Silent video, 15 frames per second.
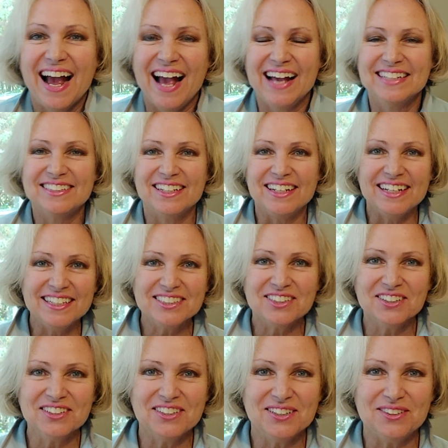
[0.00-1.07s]
and to
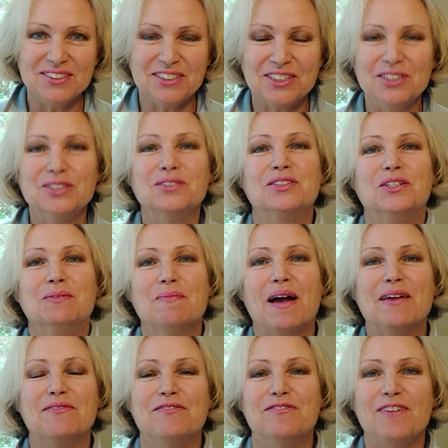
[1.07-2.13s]
introduce you to
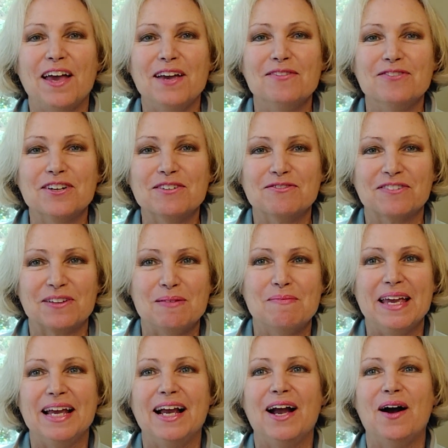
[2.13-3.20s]
my favorite
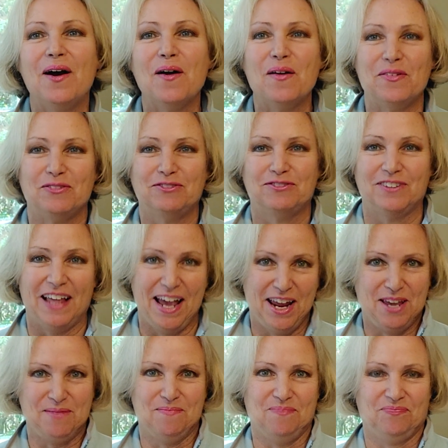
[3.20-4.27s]
flamingo,
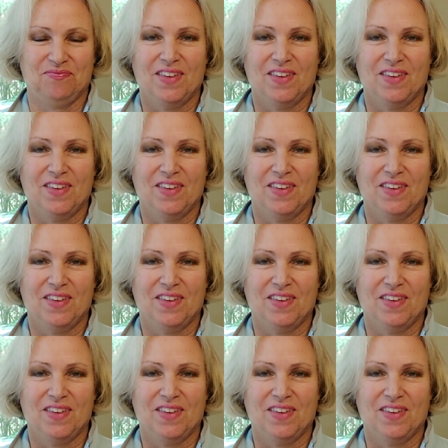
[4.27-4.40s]
Flame.